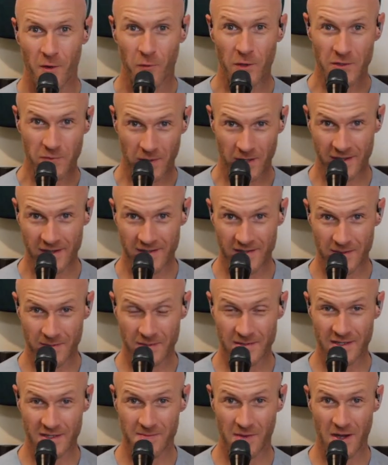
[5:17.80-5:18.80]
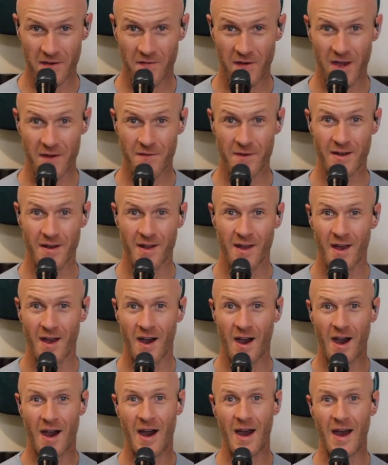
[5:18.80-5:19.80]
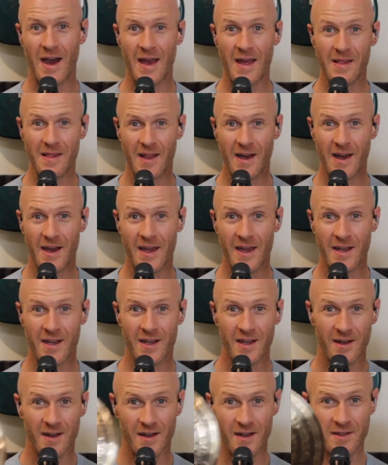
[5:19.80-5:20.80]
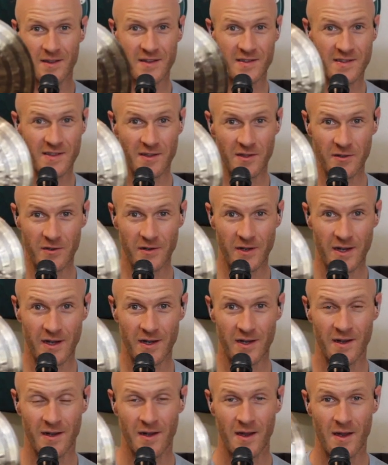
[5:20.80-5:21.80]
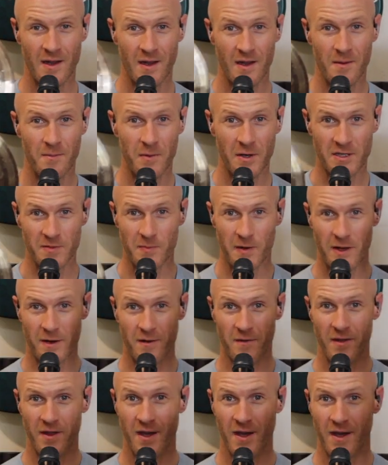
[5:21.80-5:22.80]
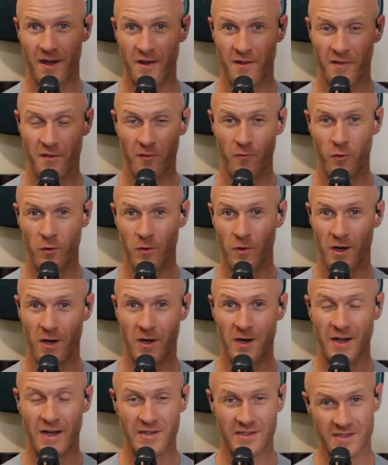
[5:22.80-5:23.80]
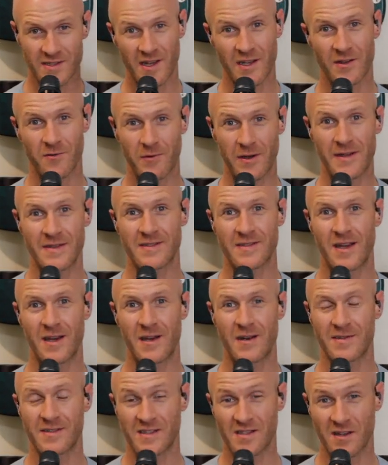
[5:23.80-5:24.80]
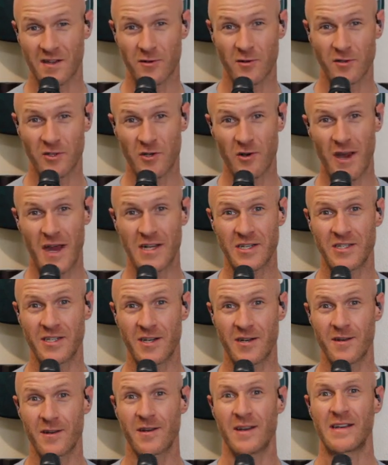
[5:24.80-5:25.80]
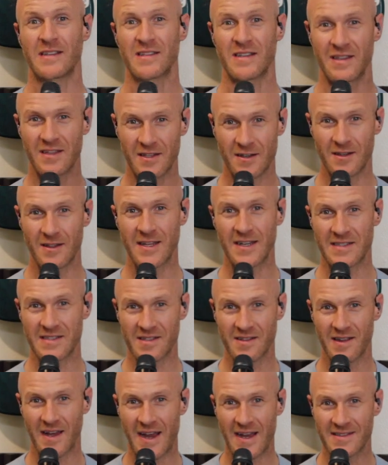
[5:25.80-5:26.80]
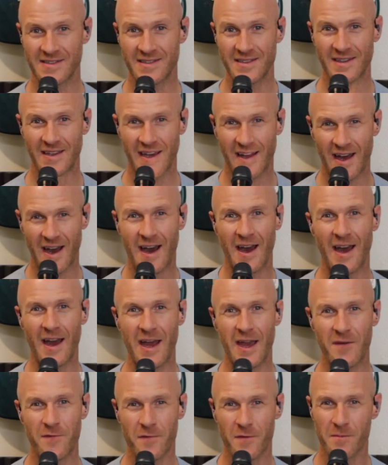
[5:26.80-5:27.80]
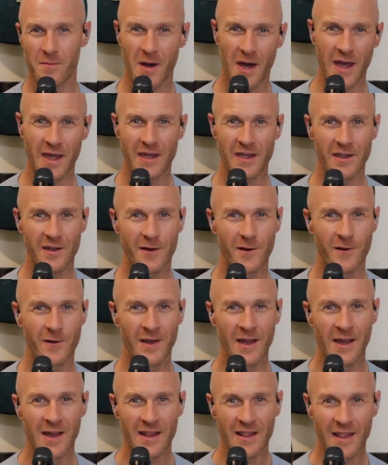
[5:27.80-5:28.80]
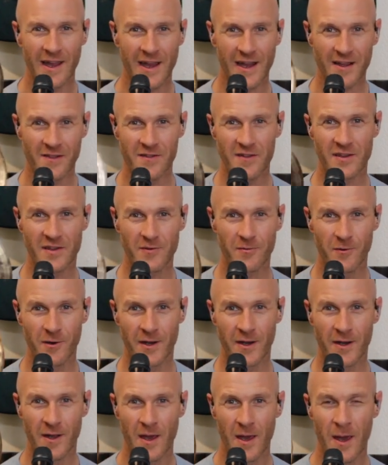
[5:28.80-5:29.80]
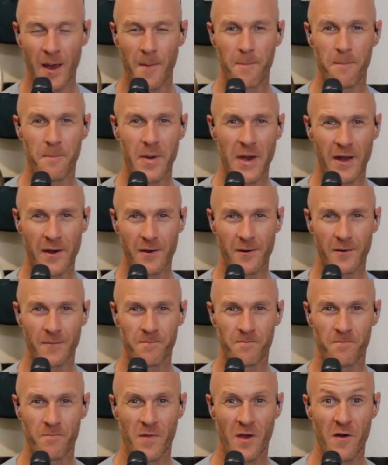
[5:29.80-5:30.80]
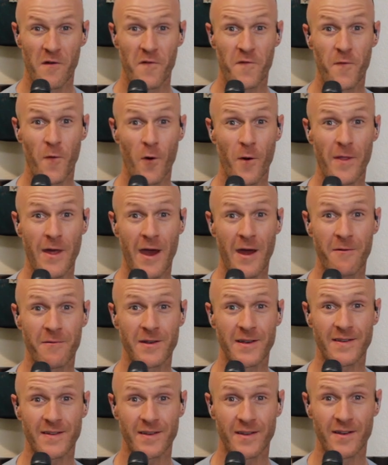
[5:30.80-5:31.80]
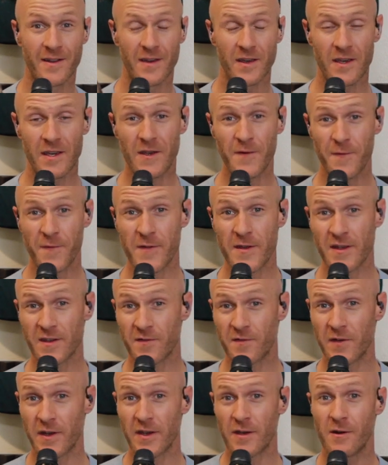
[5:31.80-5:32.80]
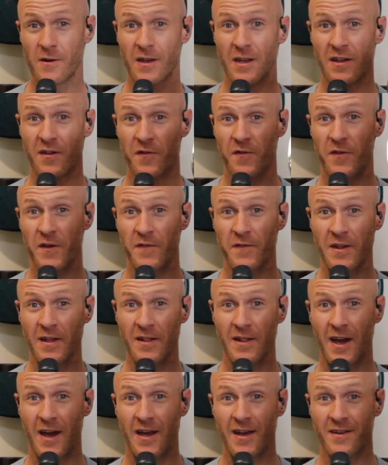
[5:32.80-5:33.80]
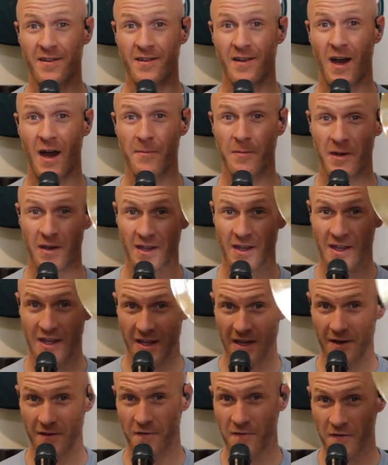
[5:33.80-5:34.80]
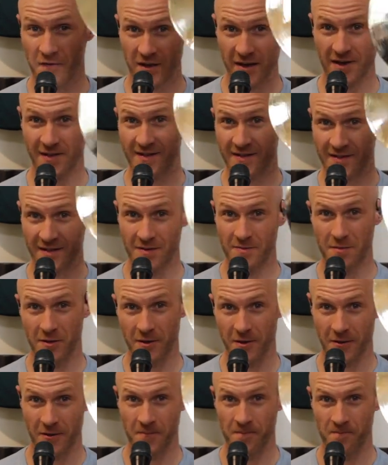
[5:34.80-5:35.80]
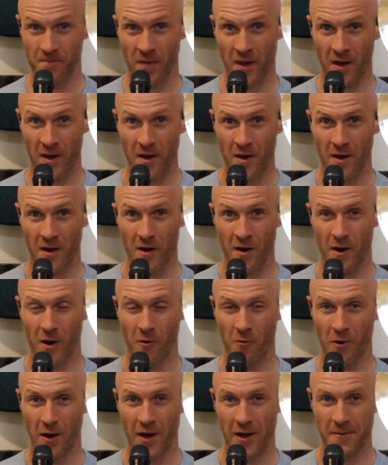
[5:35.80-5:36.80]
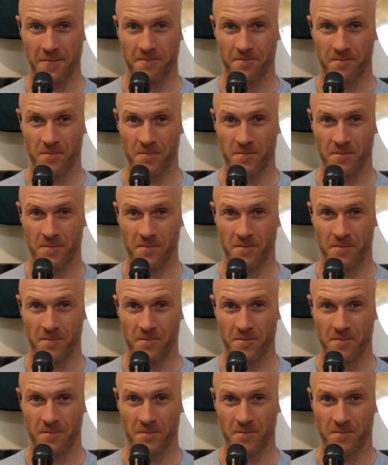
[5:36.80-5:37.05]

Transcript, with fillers: Which one of these cymbals is my favorite? I like the Saluda much better than the Wuhan. I just like the way it sounds. It's a little trashier, it's a little less glassy, and I, for my ear, like this one better. For that reason, if this video gets 50 likes, I'm going to give this cymbal away.